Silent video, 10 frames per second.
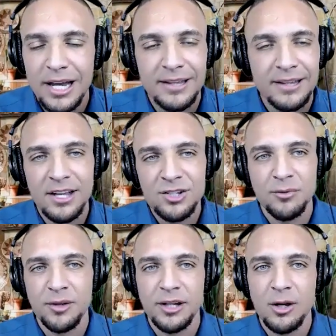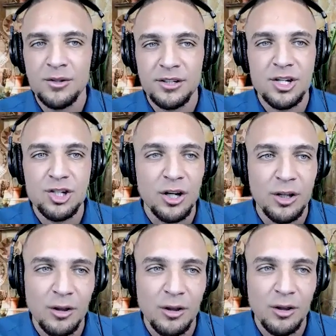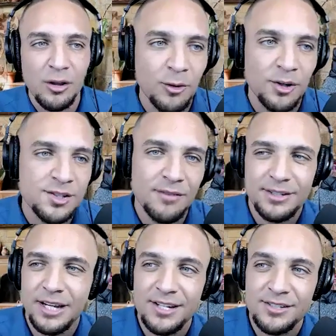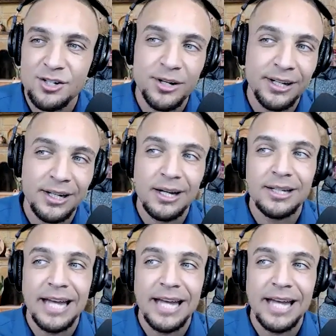And unless you feel like going to the jungle for 7 days and drinking a